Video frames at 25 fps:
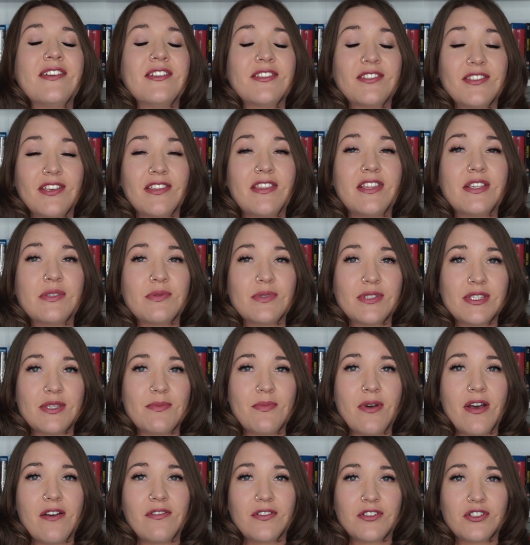So this was the
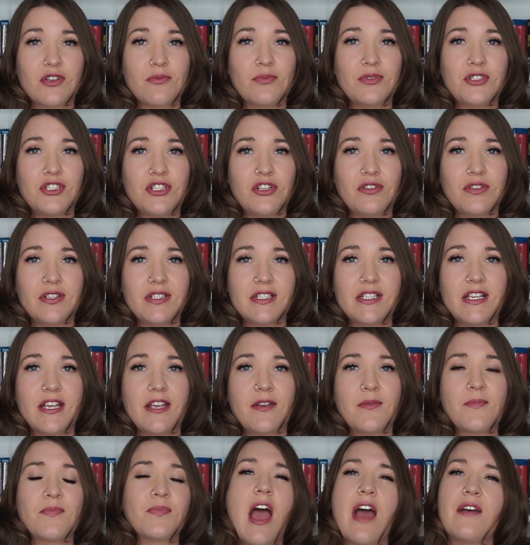perfect
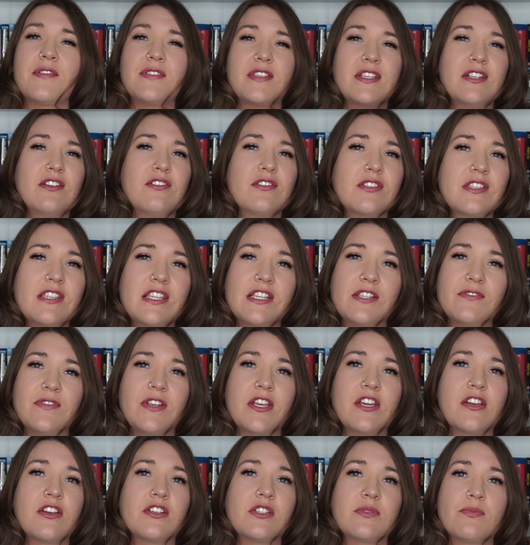opportunity. I've seen lots of these
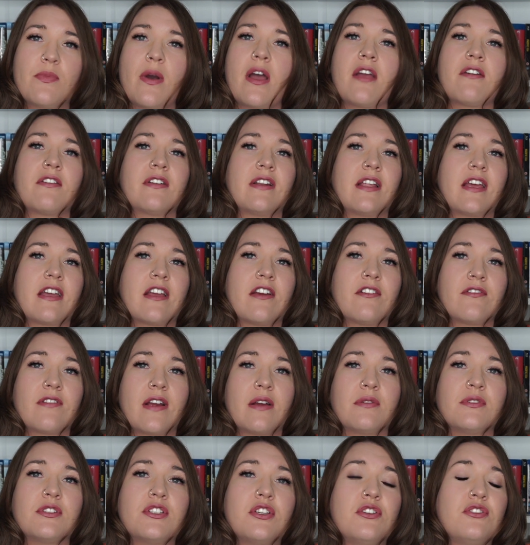videos spiralling
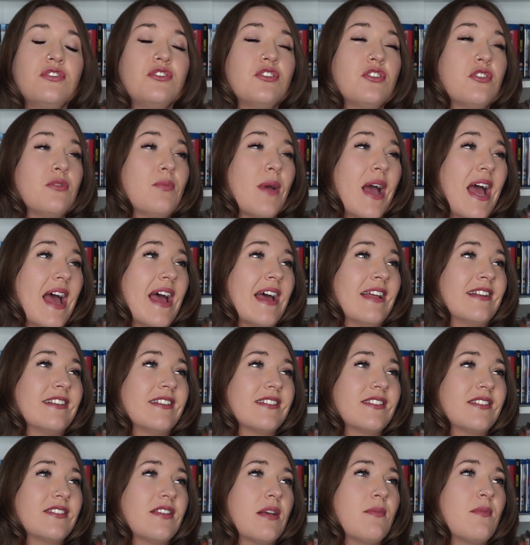around YouTube, and
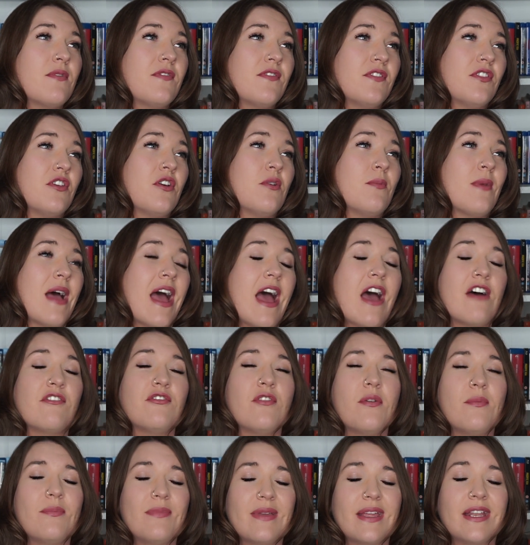some of them
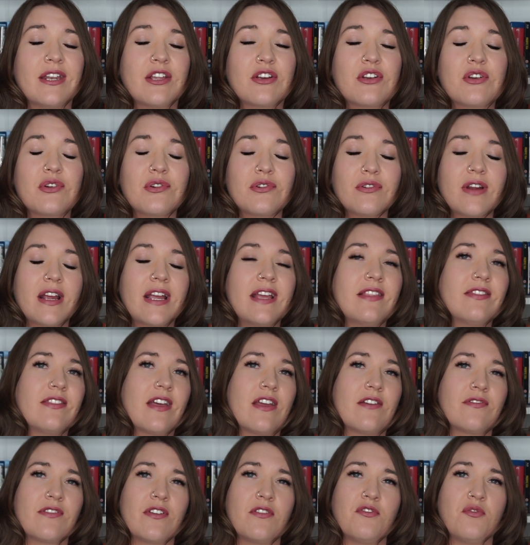have been great.
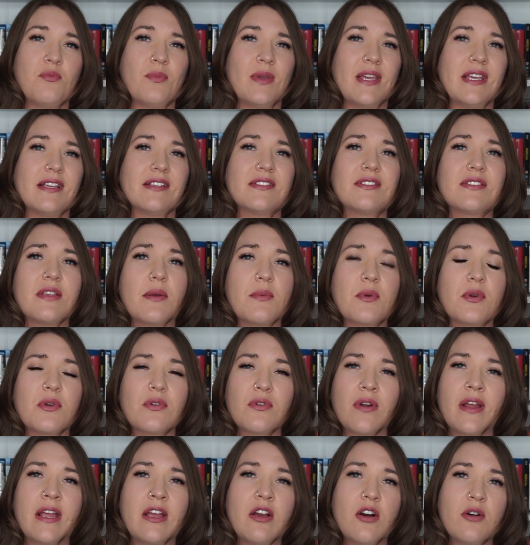They've given me some
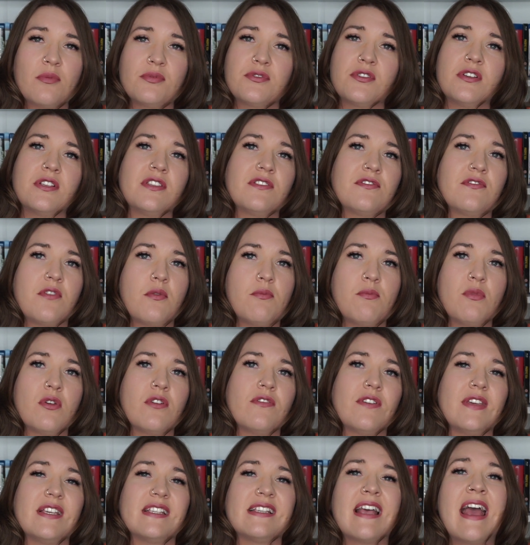great options for
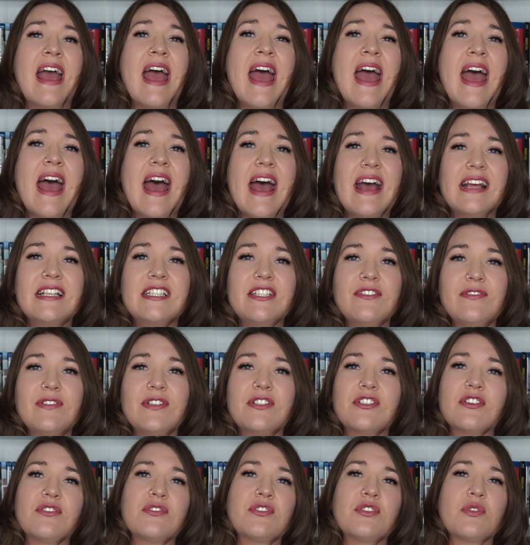movies and T V
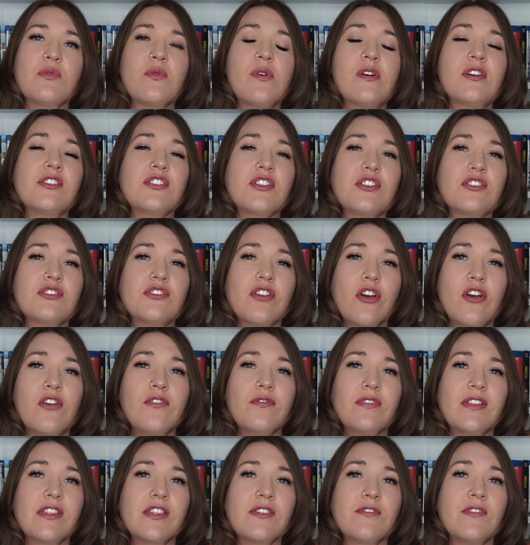shows to watch, so
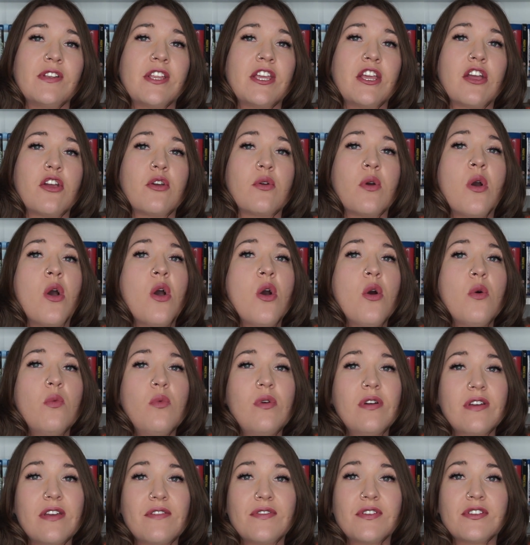hopefully this video
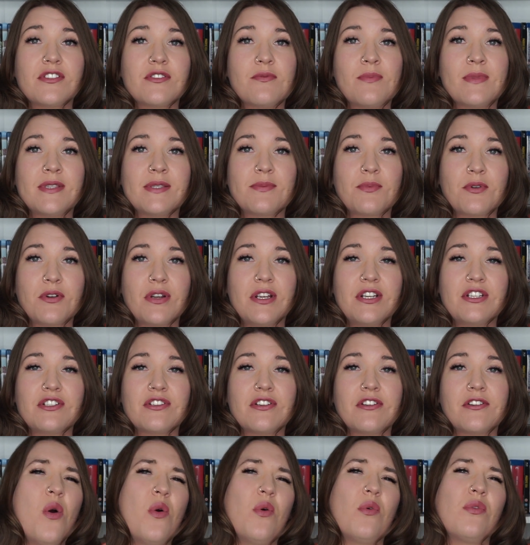will give you some
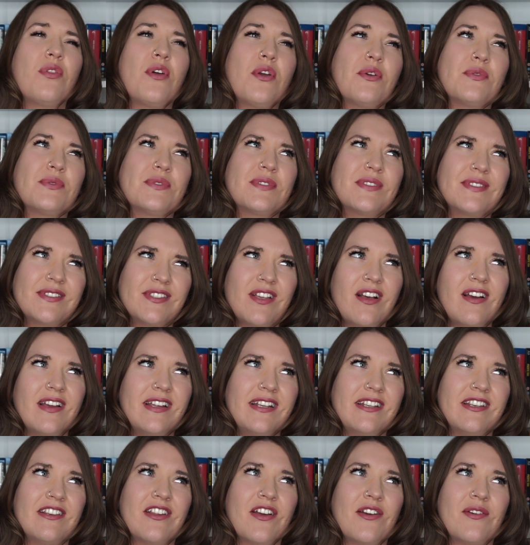inspiration. Although,
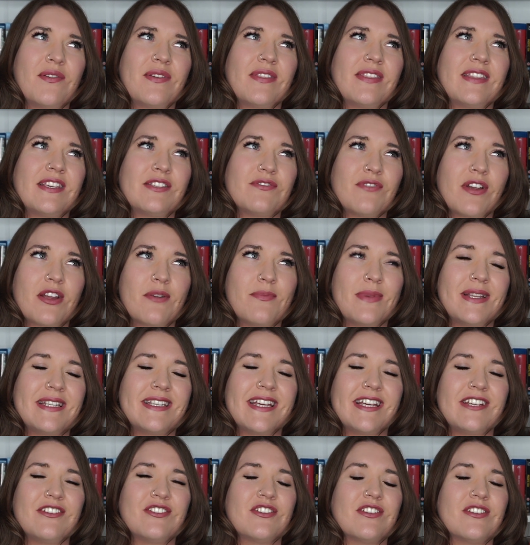side note, these
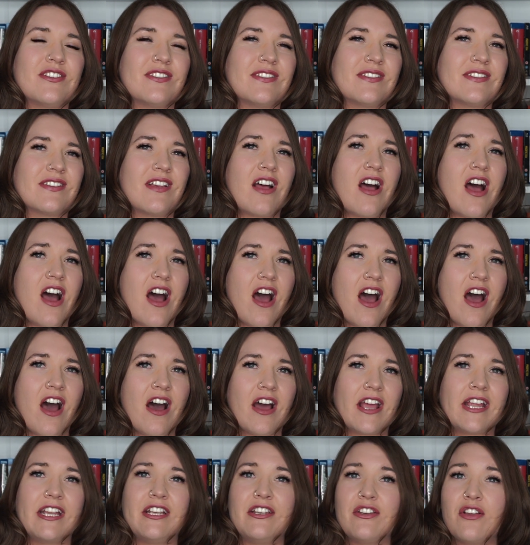recommendations
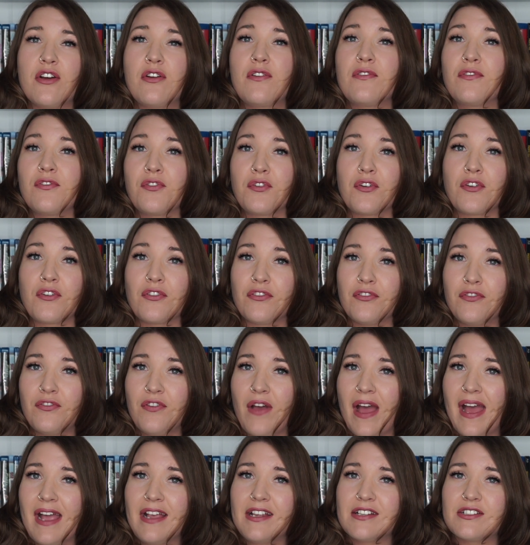I know for a
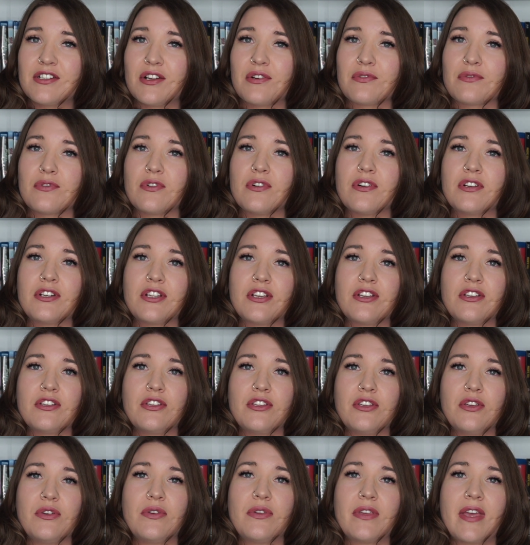fact are on
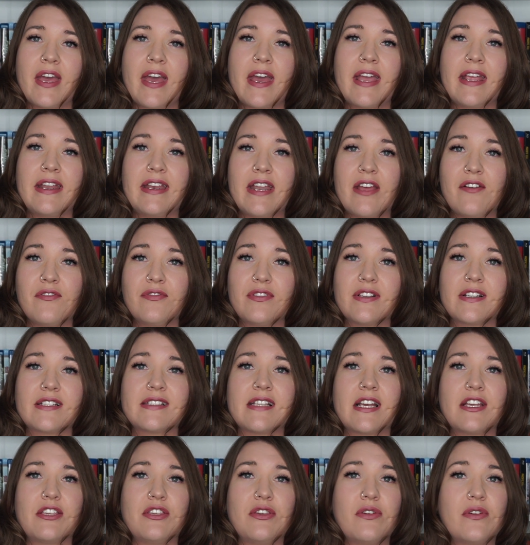U K Netflix
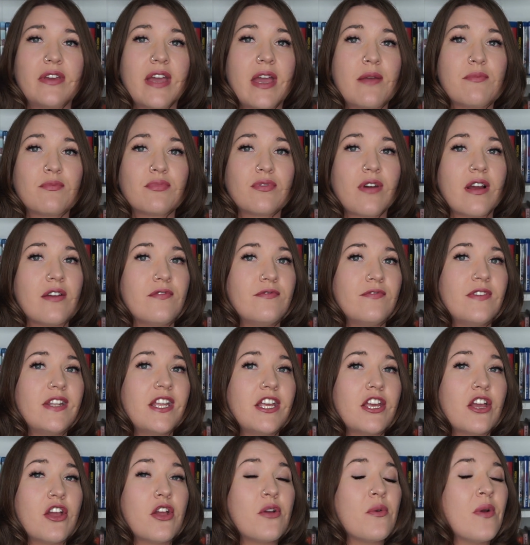and U K Prime
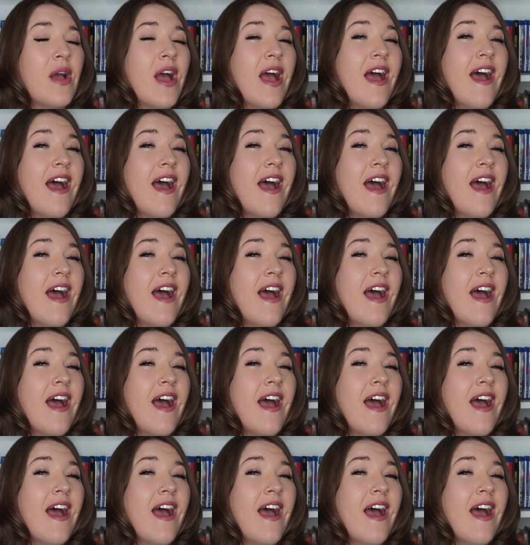Video.